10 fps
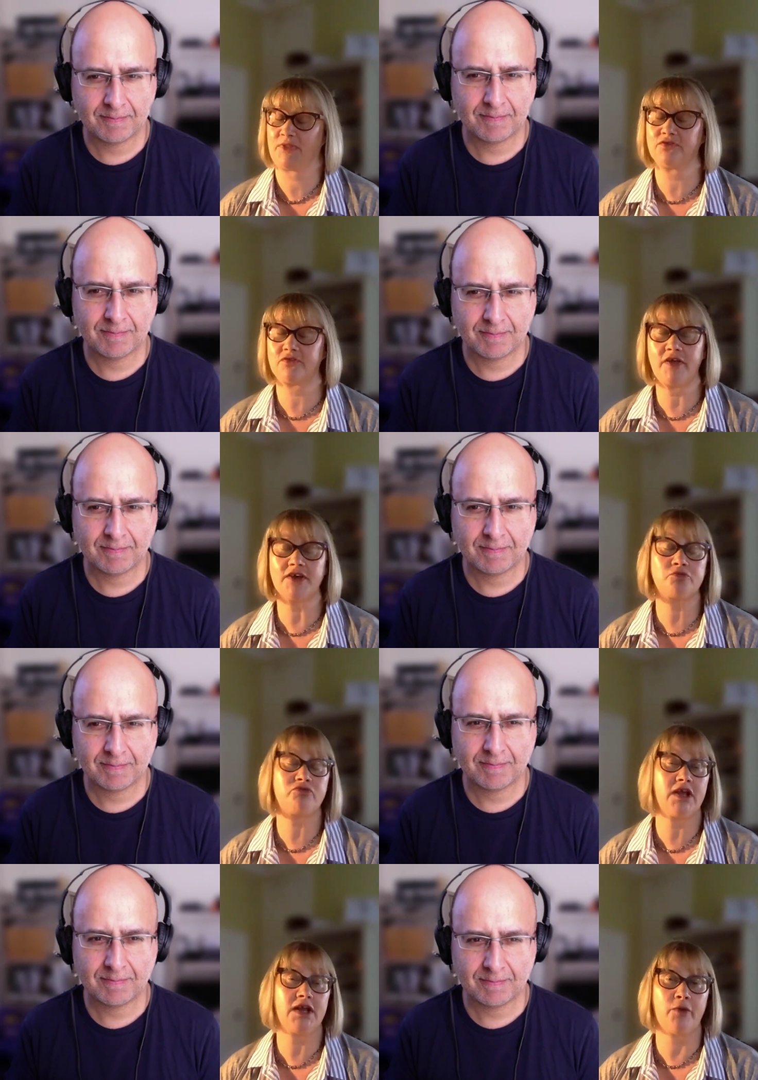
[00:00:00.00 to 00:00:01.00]
Speaker 1: so that's
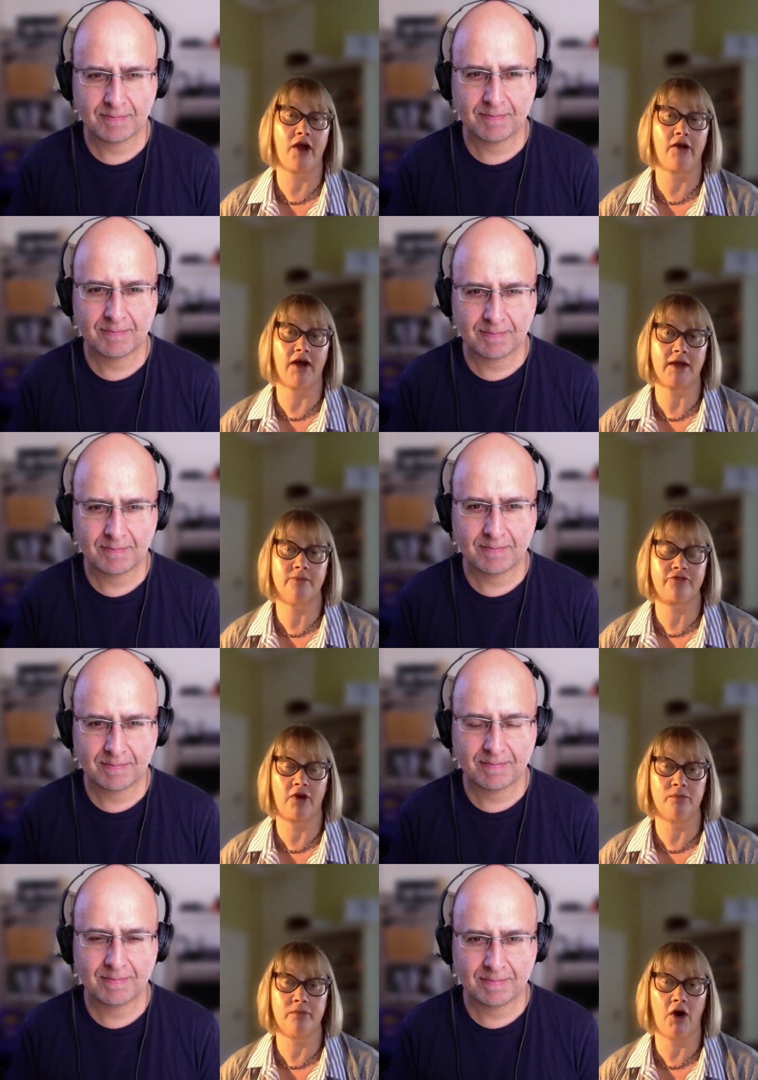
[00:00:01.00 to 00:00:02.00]
really where I come
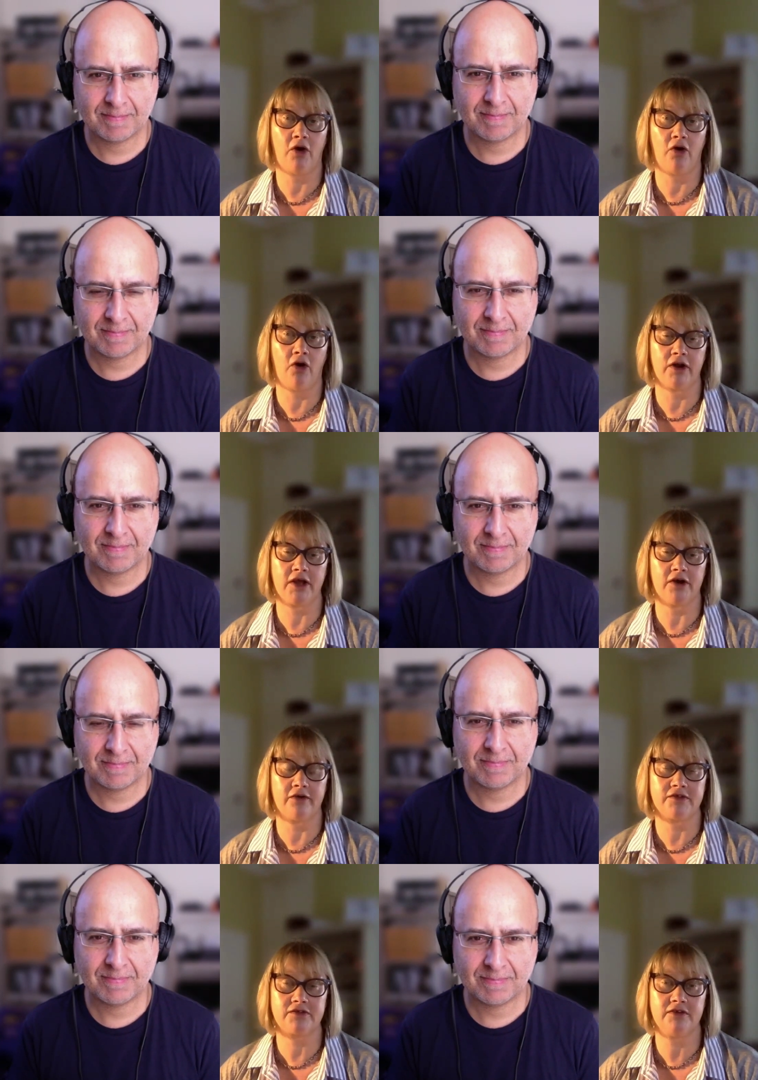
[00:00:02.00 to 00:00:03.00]
from on, it
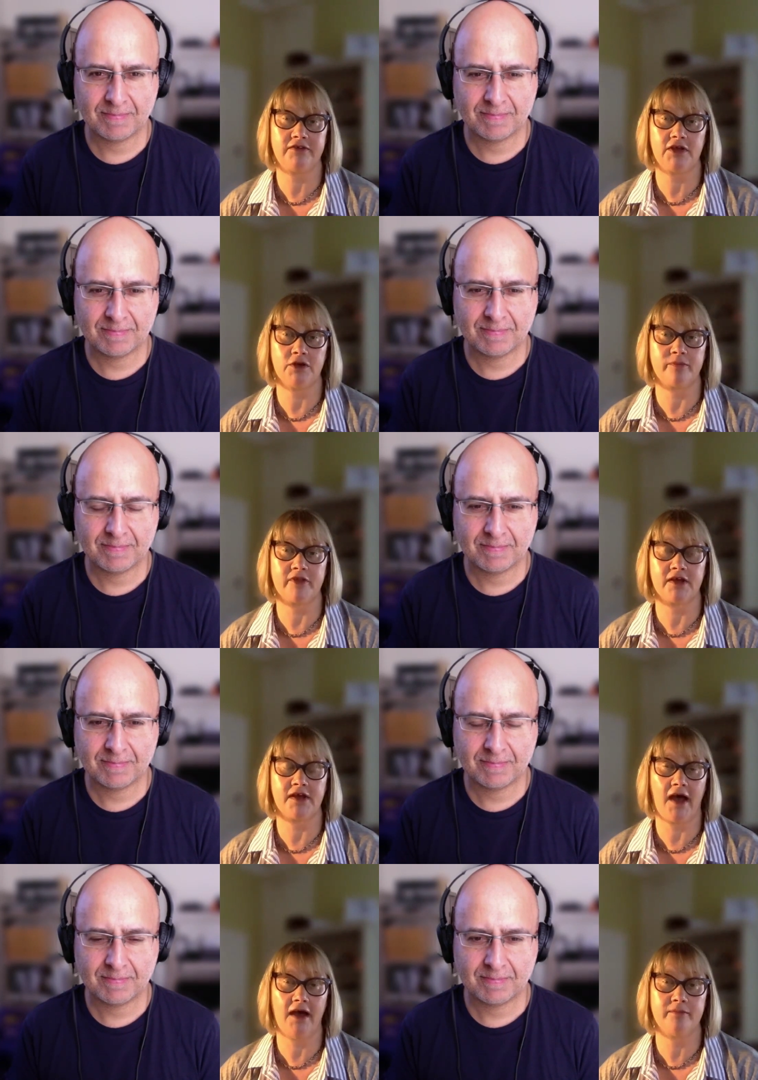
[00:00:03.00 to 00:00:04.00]
on this continuum.
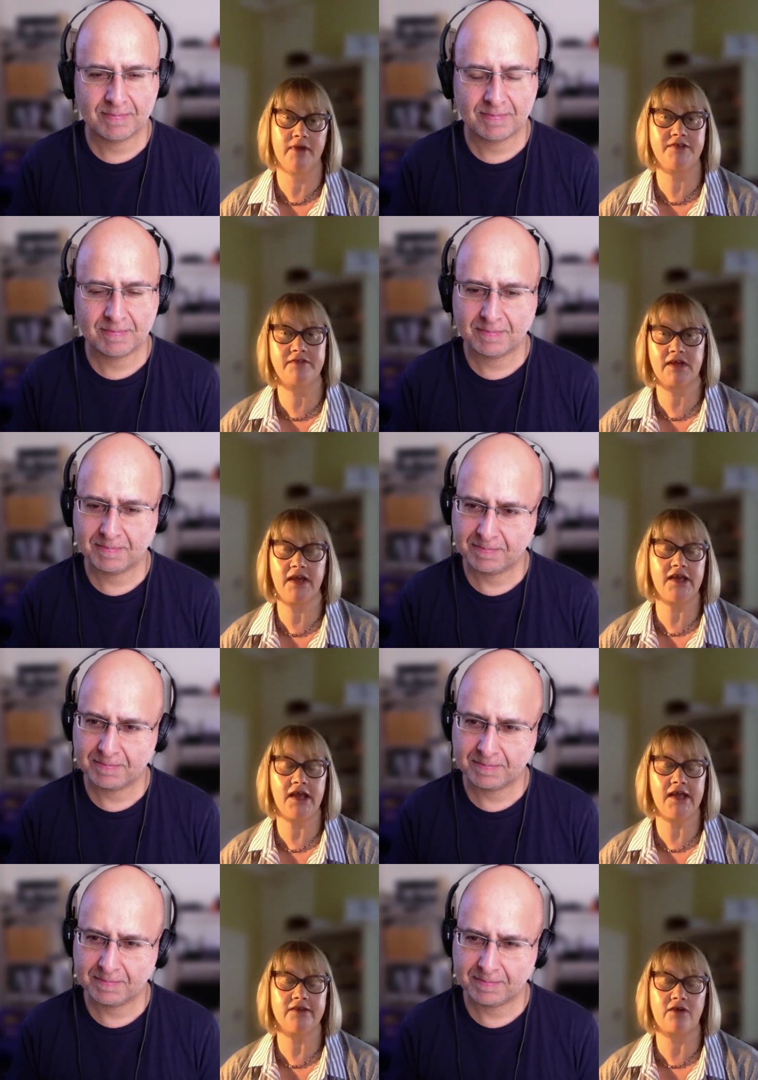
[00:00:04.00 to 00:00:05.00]
That um, it's a
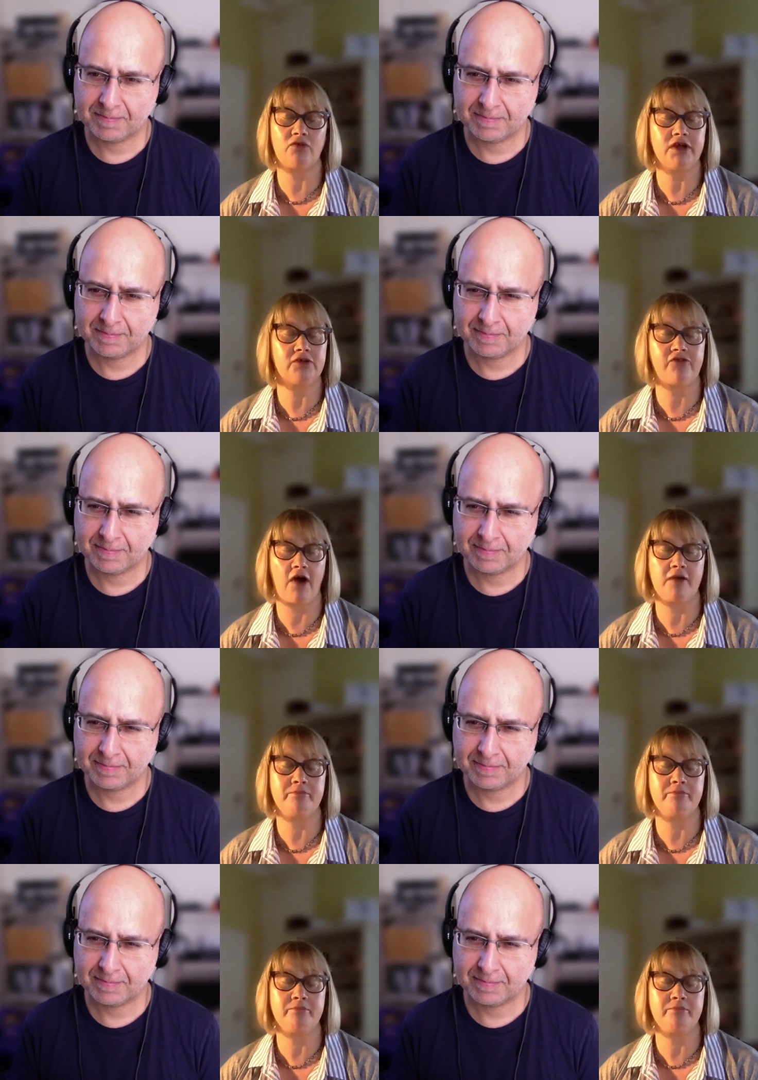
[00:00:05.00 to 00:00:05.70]
it, it's a real fine